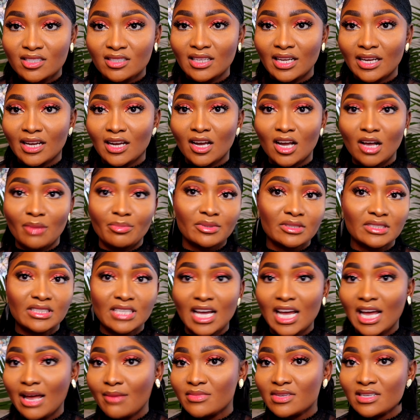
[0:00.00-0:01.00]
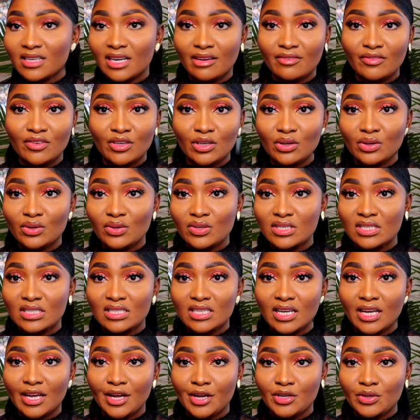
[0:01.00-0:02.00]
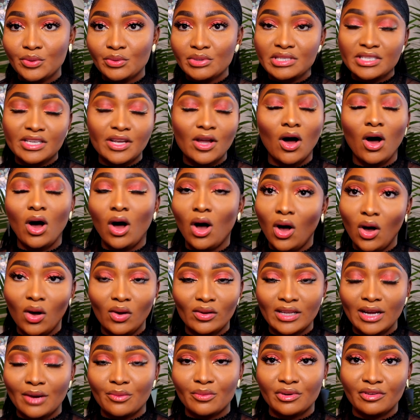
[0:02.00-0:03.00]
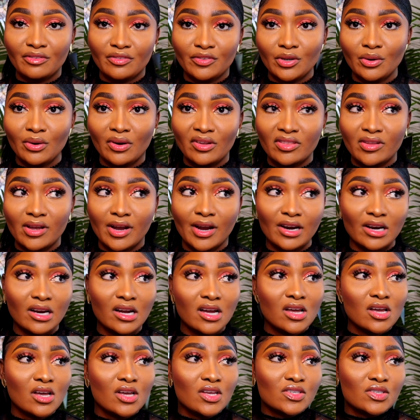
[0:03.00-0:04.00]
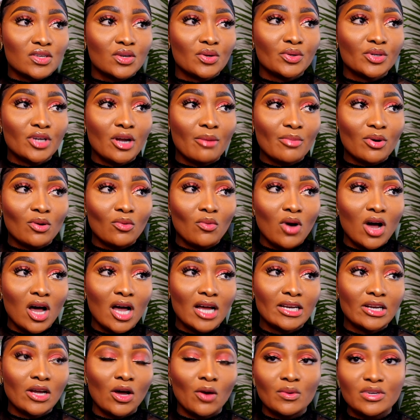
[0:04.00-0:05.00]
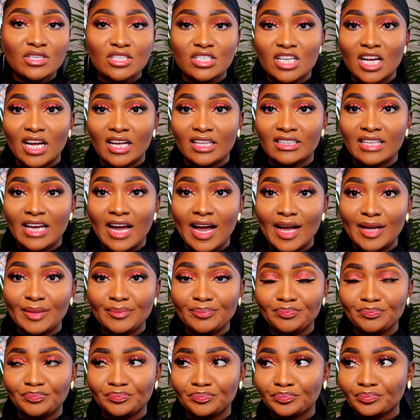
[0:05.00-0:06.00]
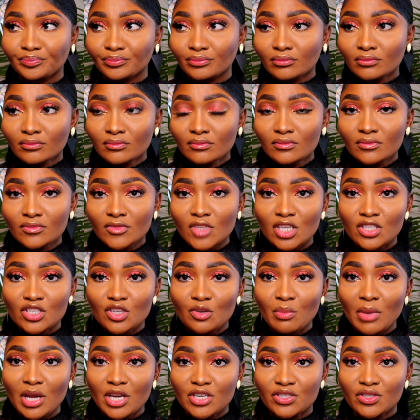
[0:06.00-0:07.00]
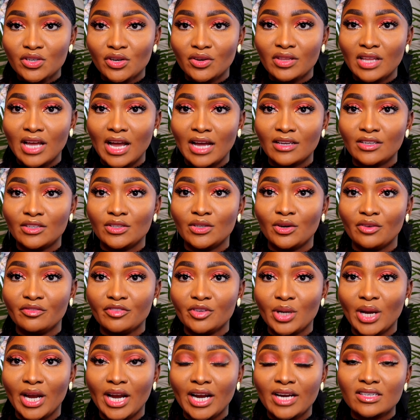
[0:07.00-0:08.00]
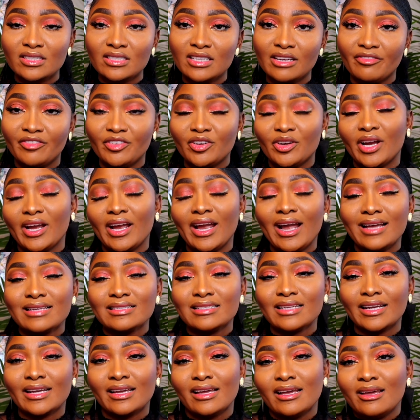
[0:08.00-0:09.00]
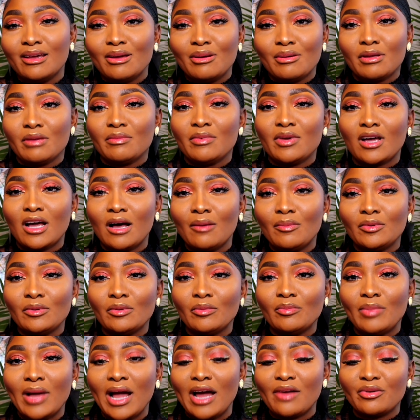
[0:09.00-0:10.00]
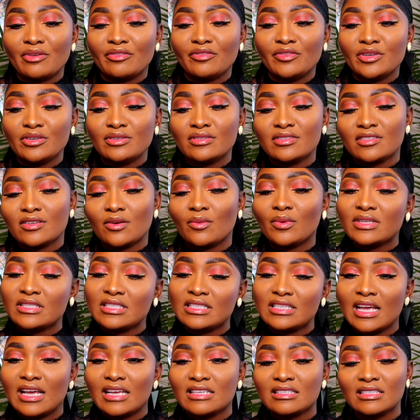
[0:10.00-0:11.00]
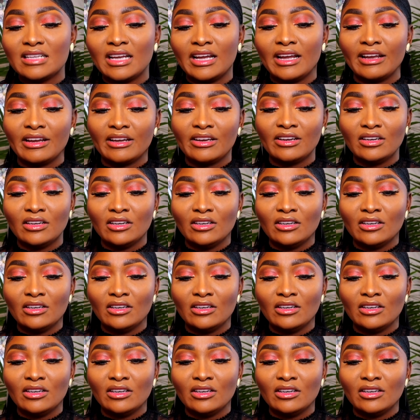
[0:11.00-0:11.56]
like a couple times that I've used it. You'll see all that review on there. So number one, always check that to make sure that if your hair has like maybe a couple of bad reviews, someone says like,